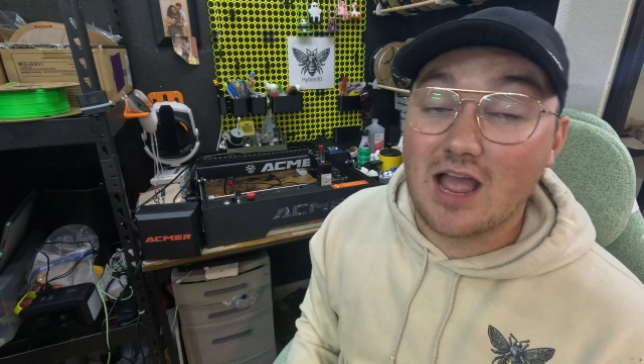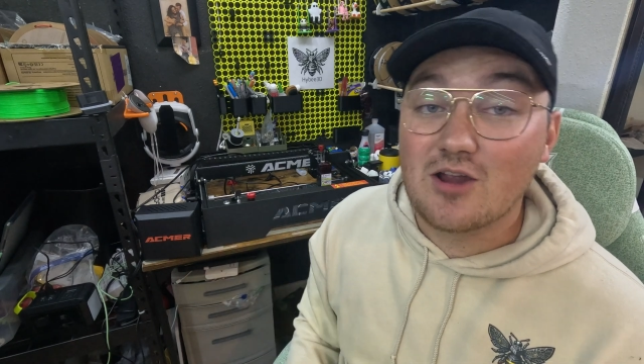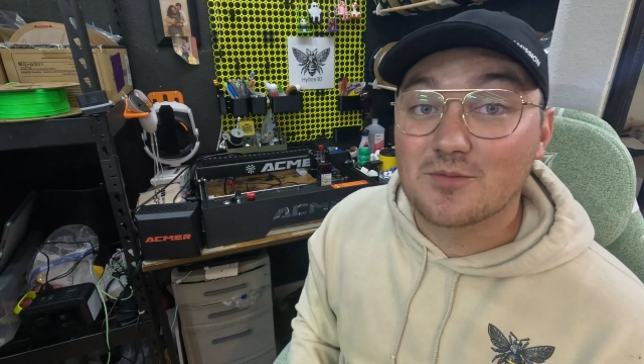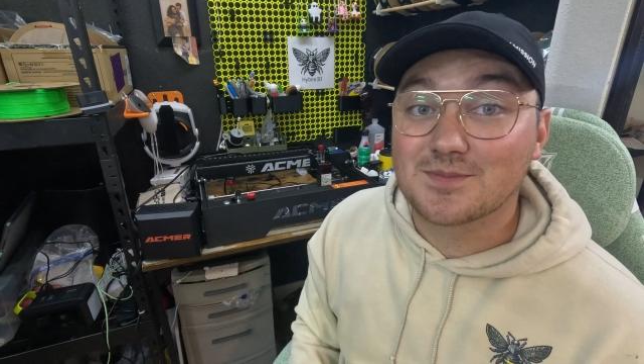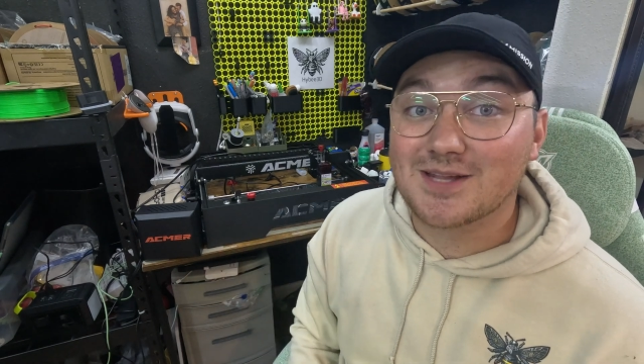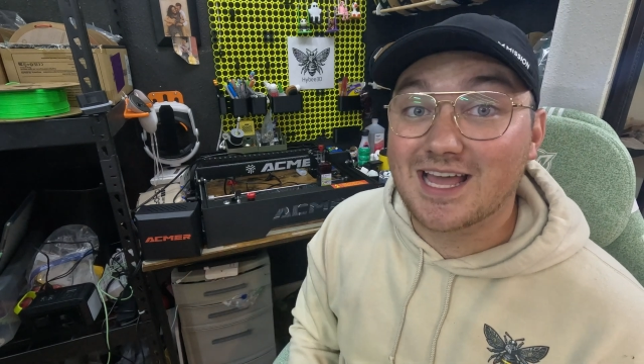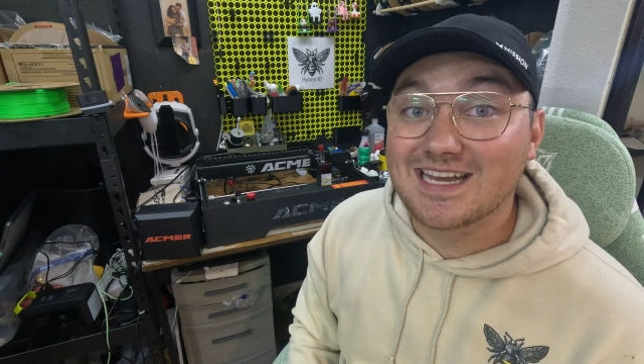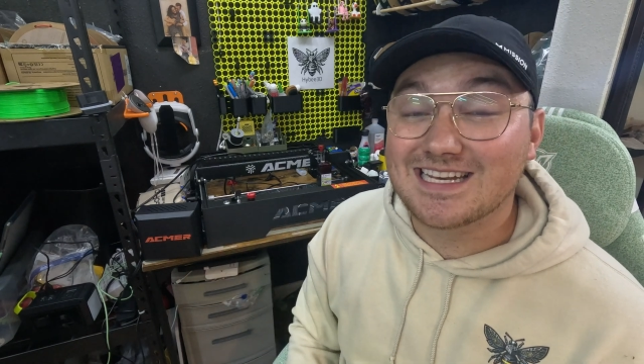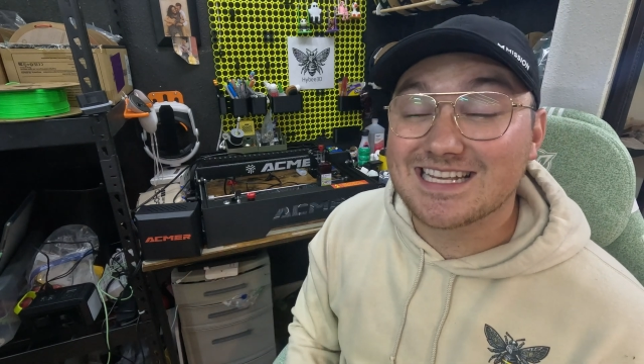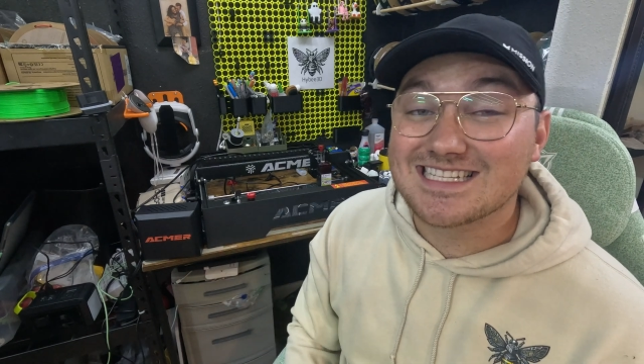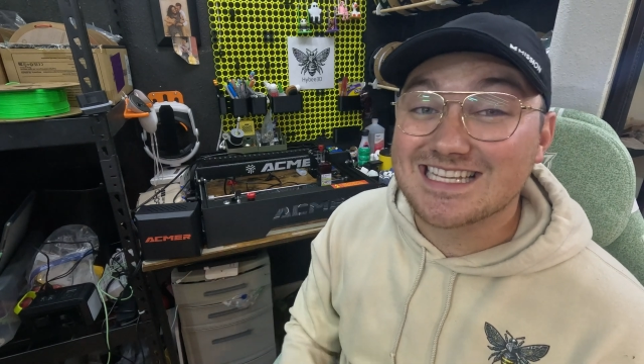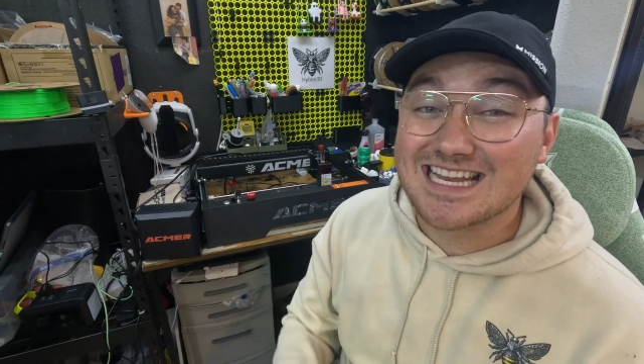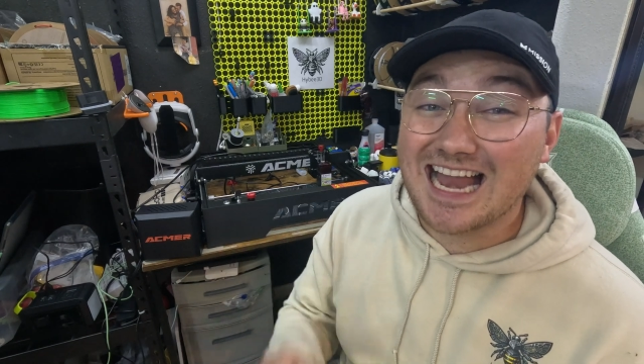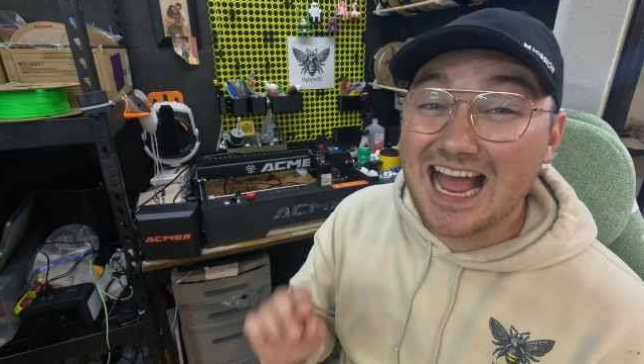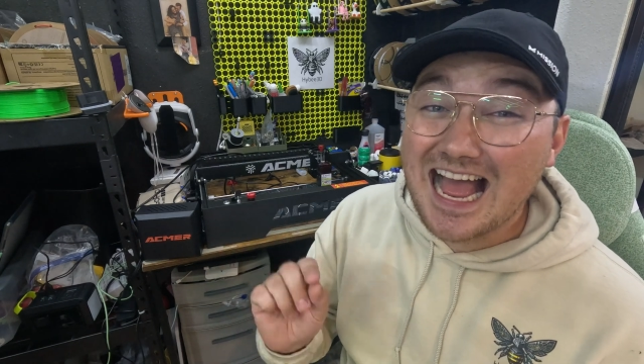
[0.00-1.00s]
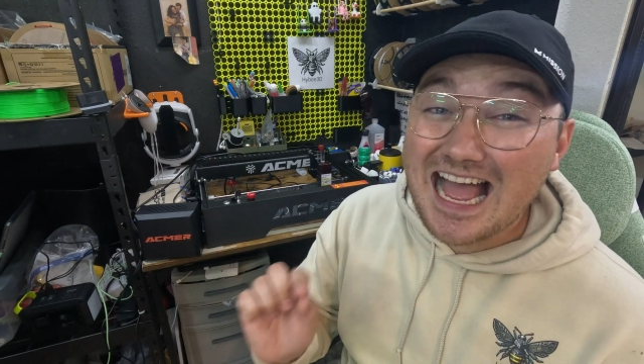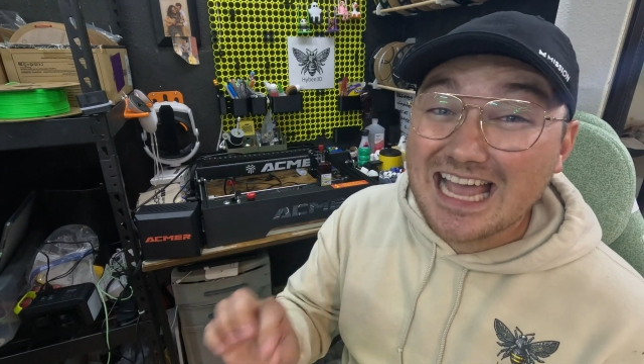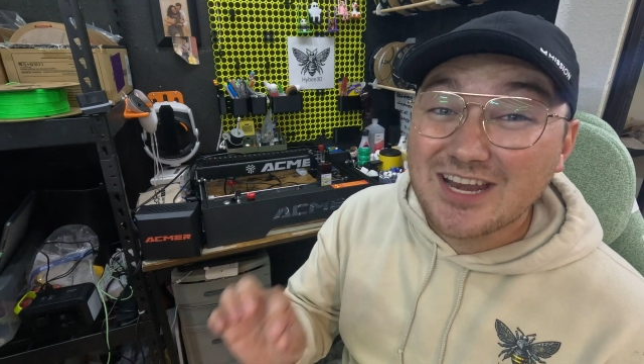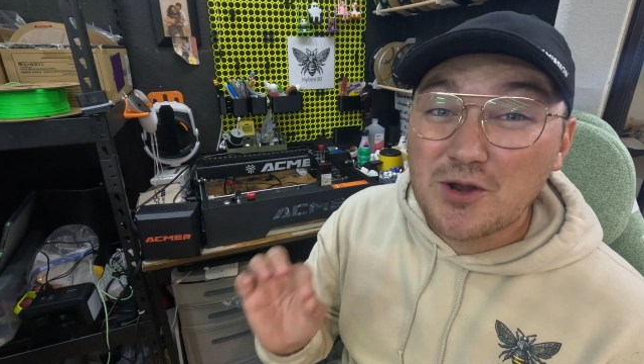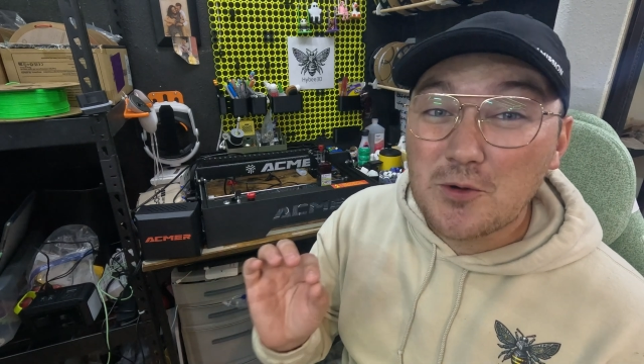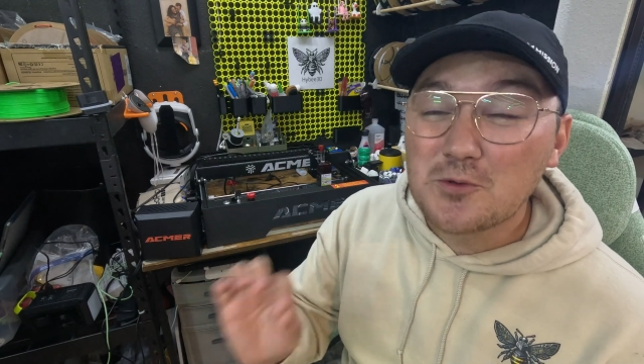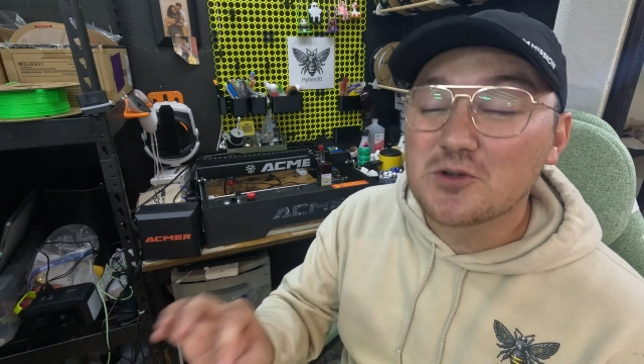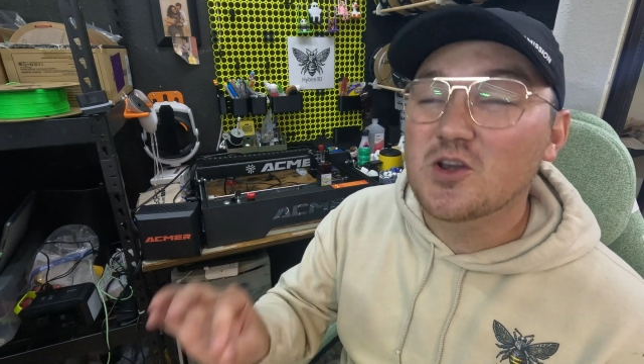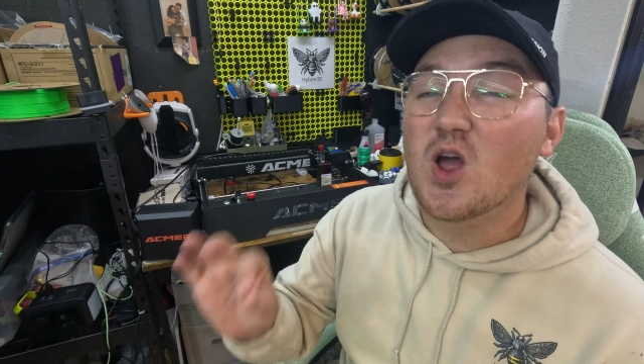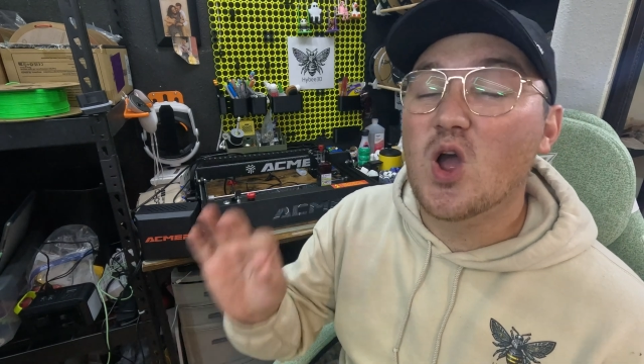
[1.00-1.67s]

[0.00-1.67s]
I replied and I said, I don't